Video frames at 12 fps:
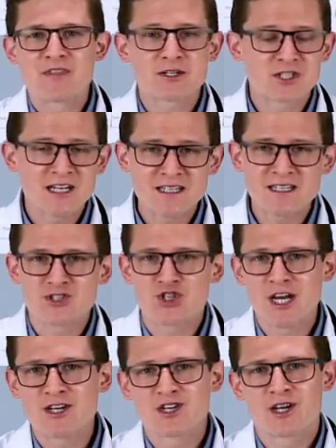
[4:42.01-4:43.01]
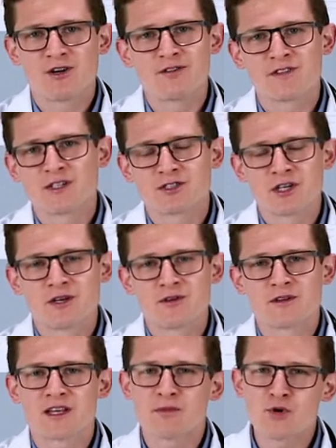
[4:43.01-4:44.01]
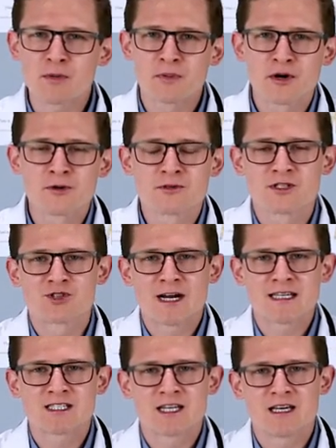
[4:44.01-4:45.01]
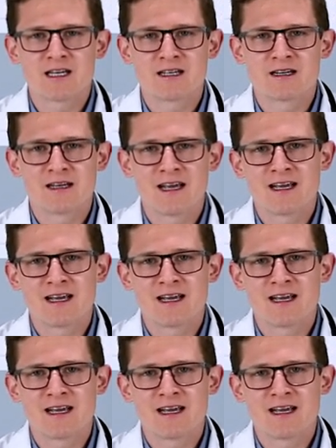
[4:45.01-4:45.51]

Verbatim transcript: their skin is changing over, and so they're more prone to dry skin,